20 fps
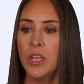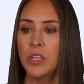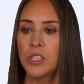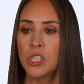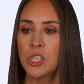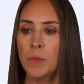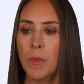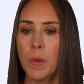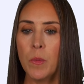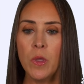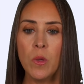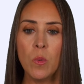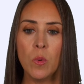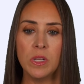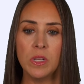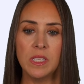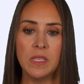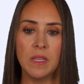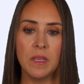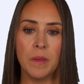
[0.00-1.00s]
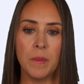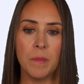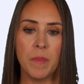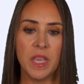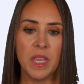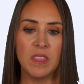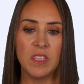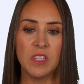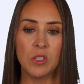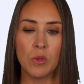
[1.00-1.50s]
So maybe we want to
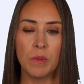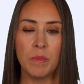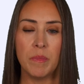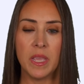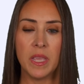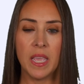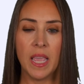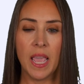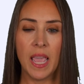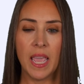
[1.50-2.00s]
make this one be